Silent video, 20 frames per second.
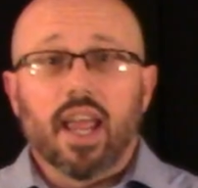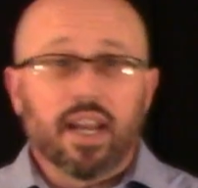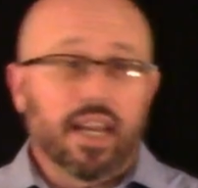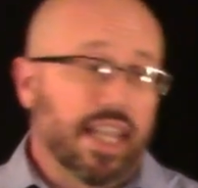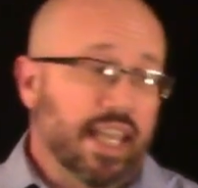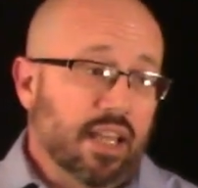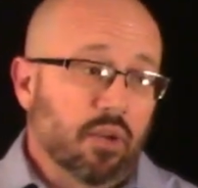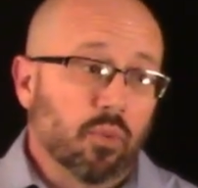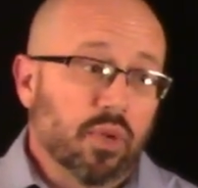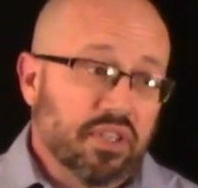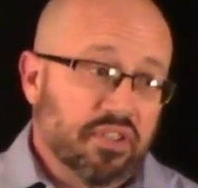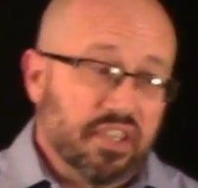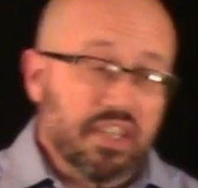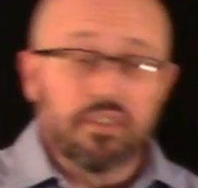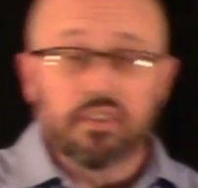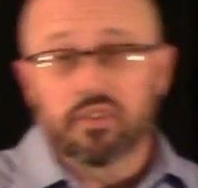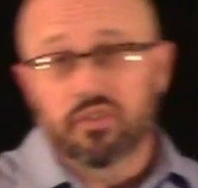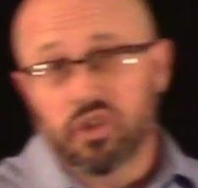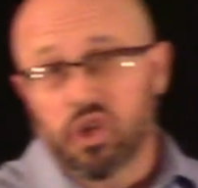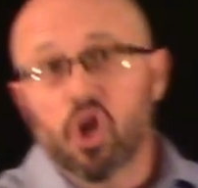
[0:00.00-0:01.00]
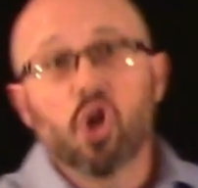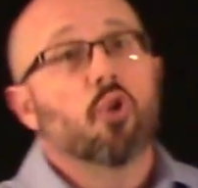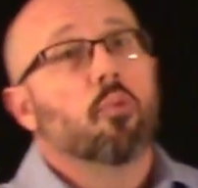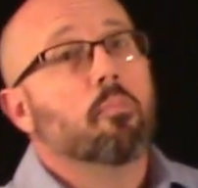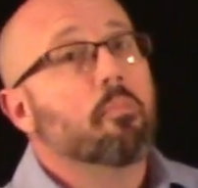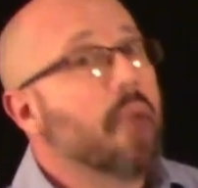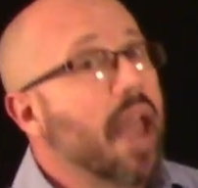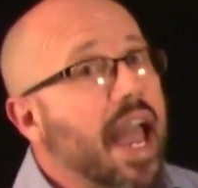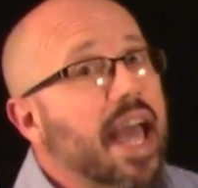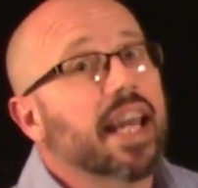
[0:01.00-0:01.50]
again, we see this
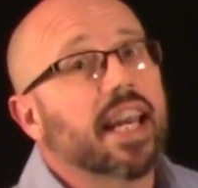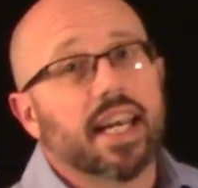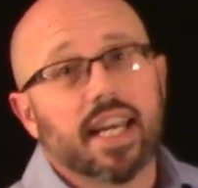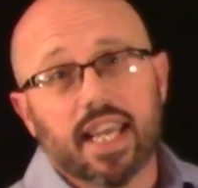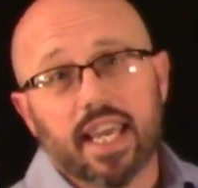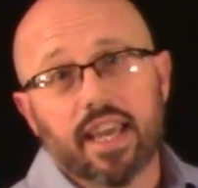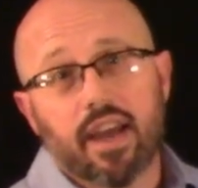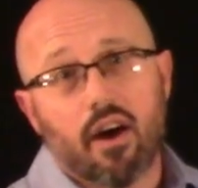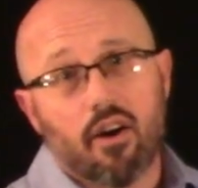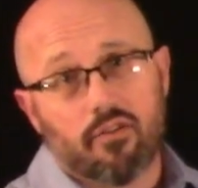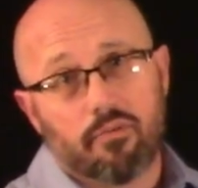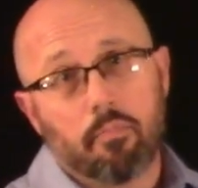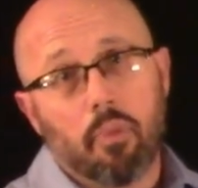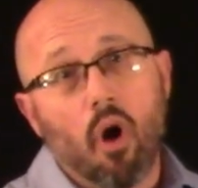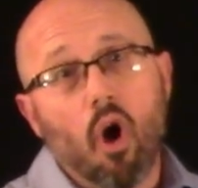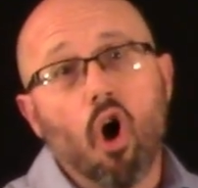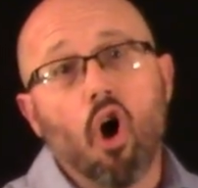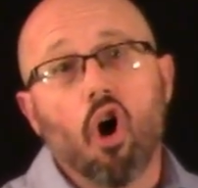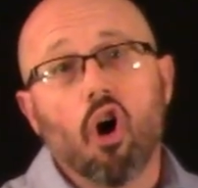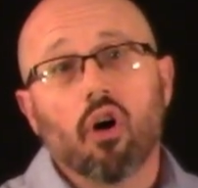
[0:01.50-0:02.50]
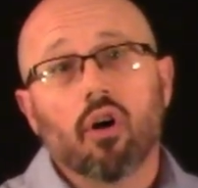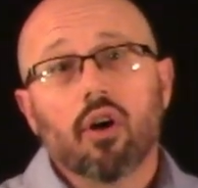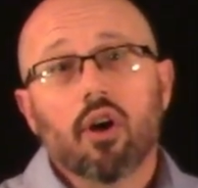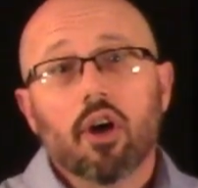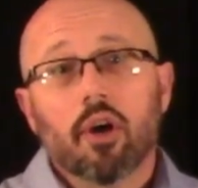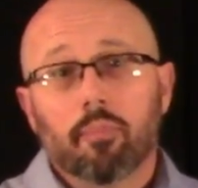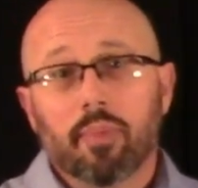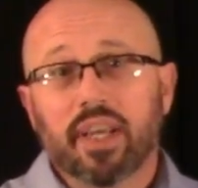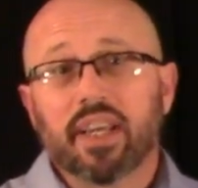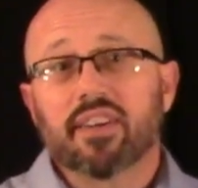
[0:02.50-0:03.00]
humanity of Paul
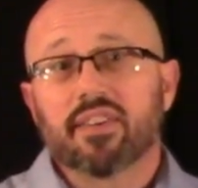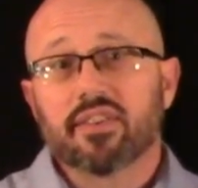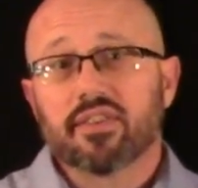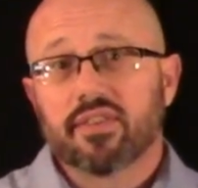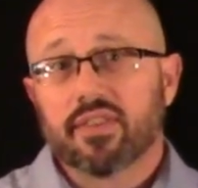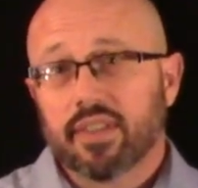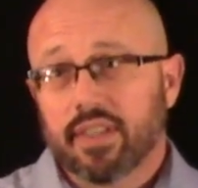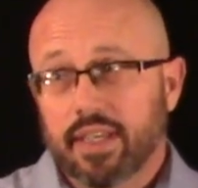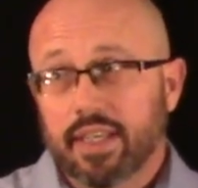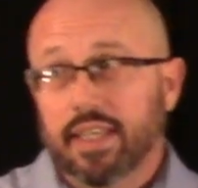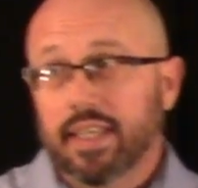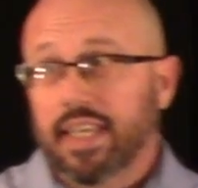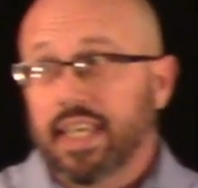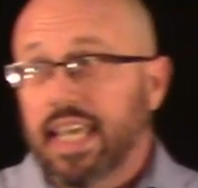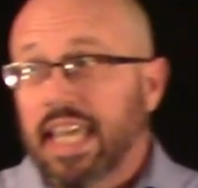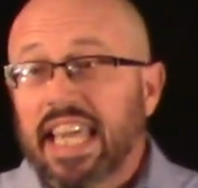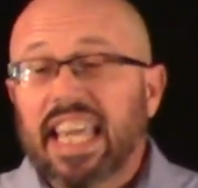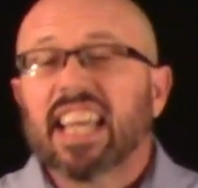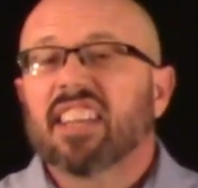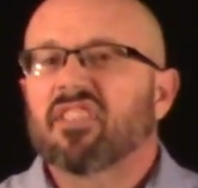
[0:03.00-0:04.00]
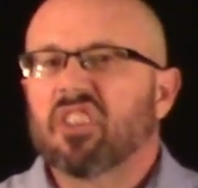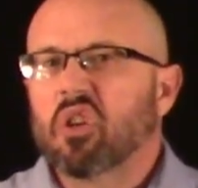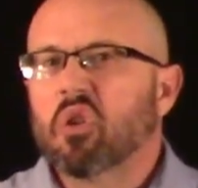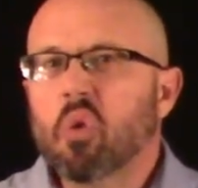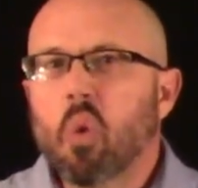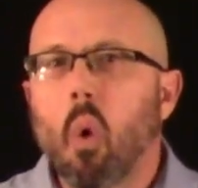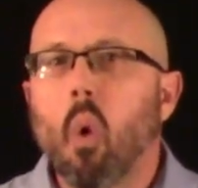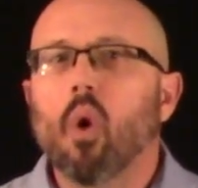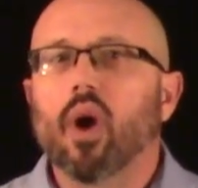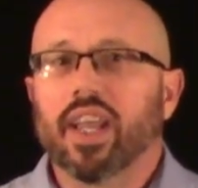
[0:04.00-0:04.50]
because he gets
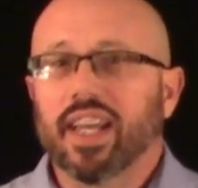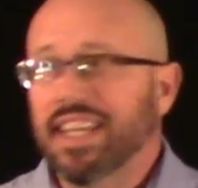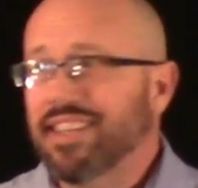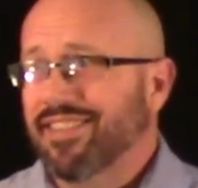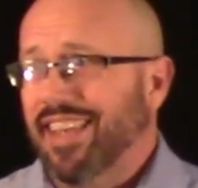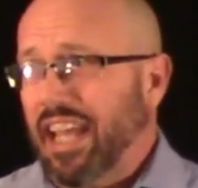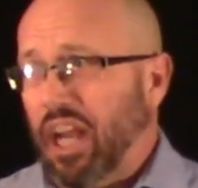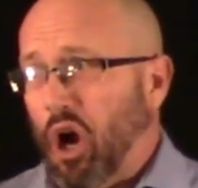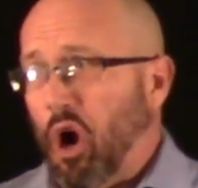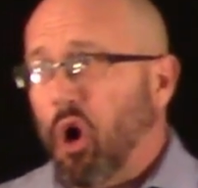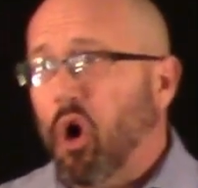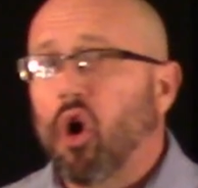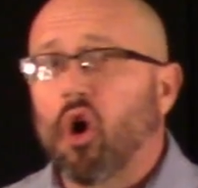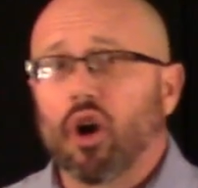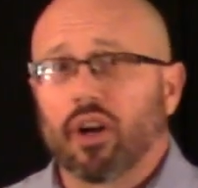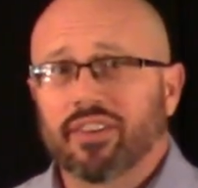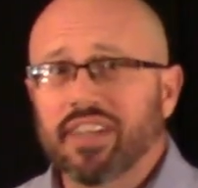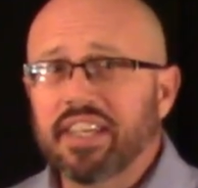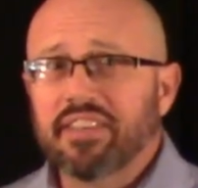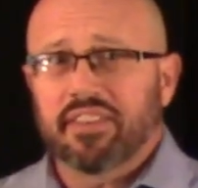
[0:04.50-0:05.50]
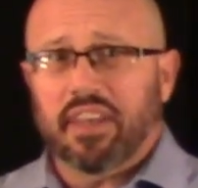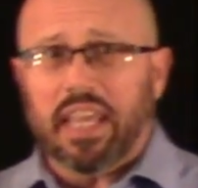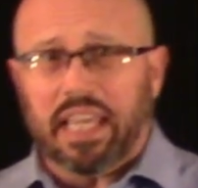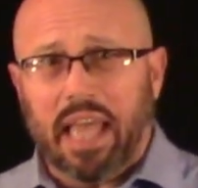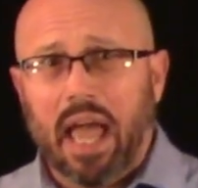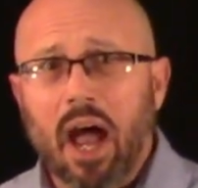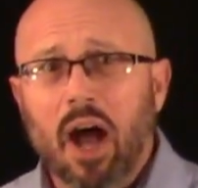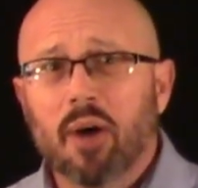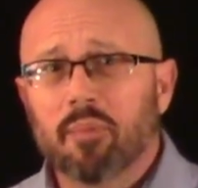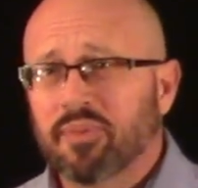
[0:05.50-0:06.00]
annoyed. He's like irked. He's
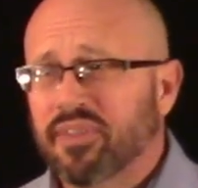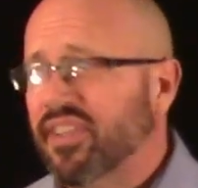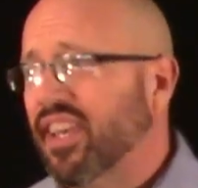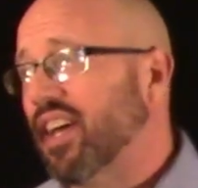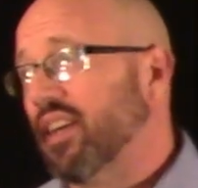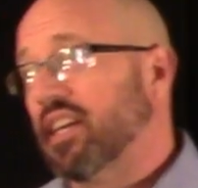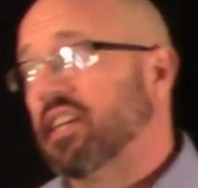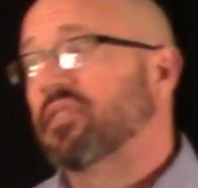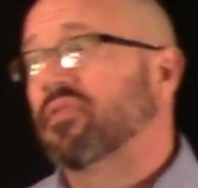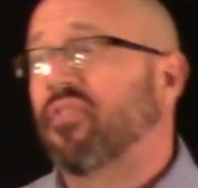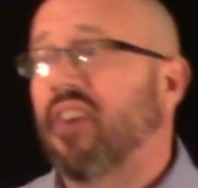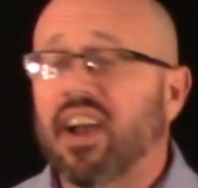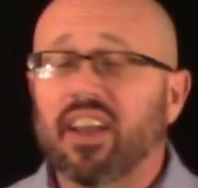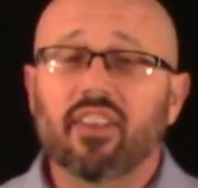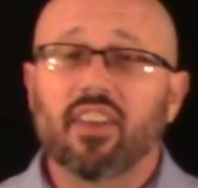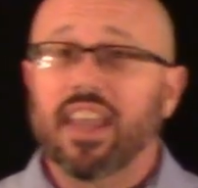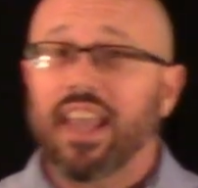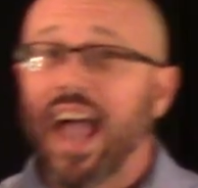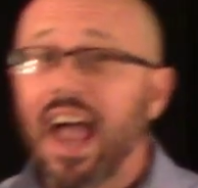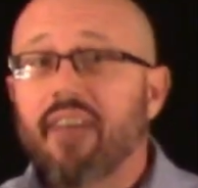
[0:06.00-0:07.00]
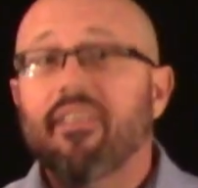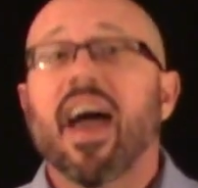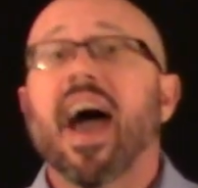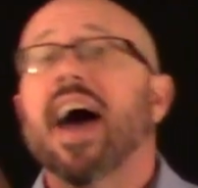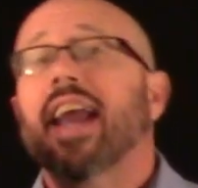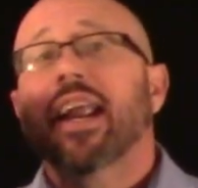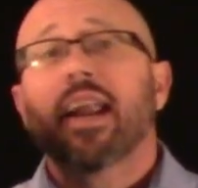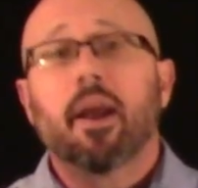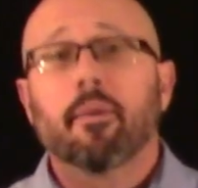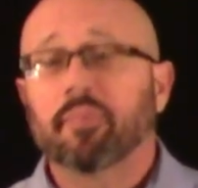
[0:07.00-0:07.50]
like upset. And he's finally like, "I've
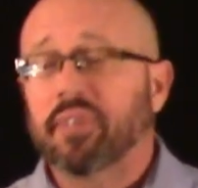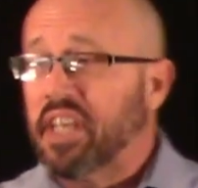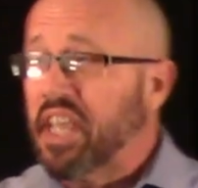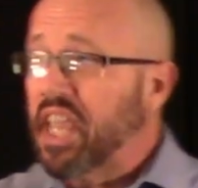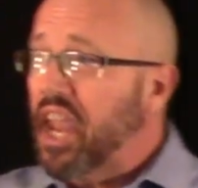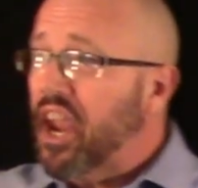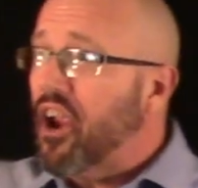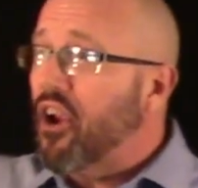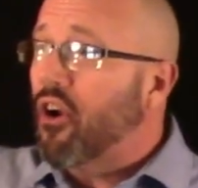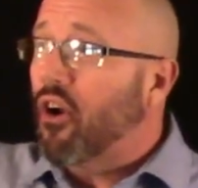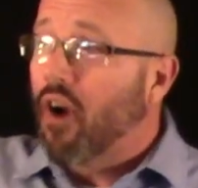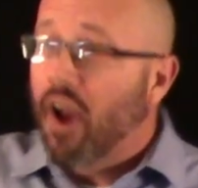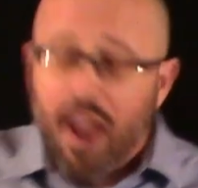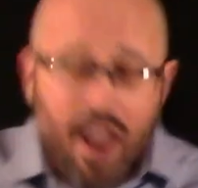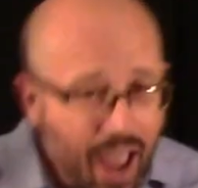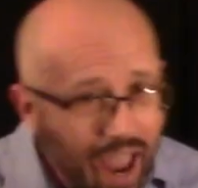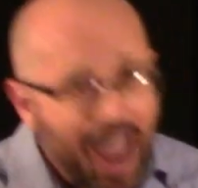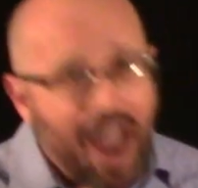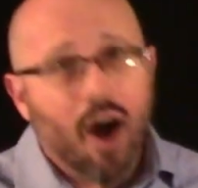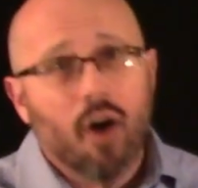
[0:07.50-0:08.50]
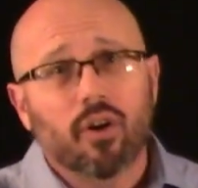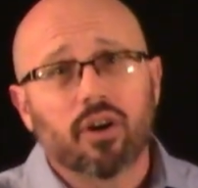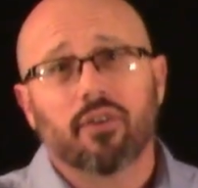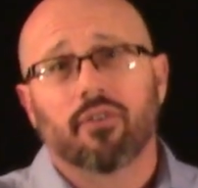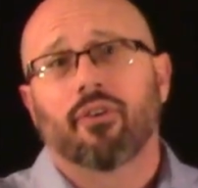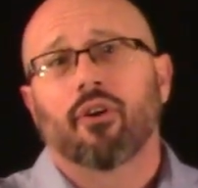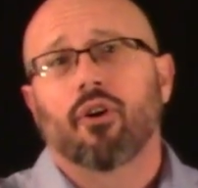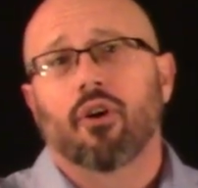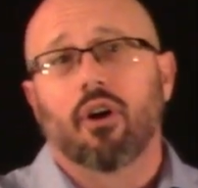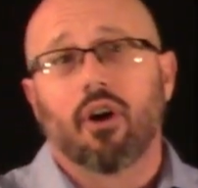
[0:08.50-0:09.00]
had it up to here, out
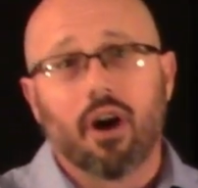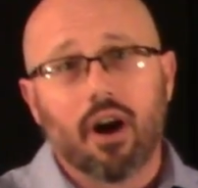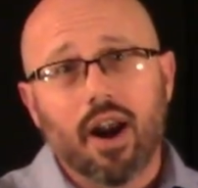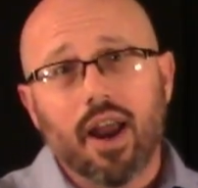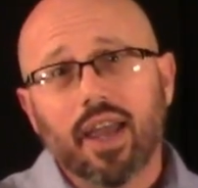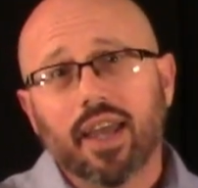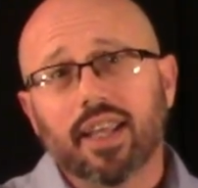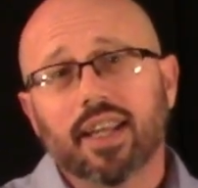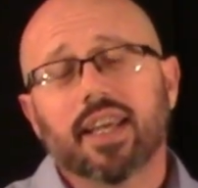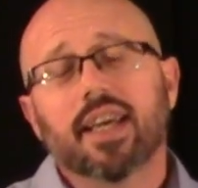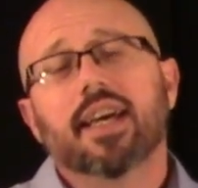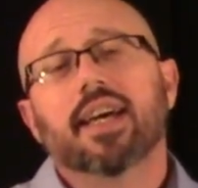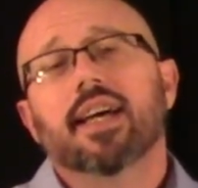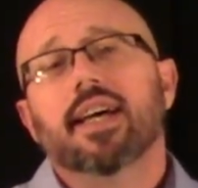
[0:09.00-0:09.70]
of her," all right?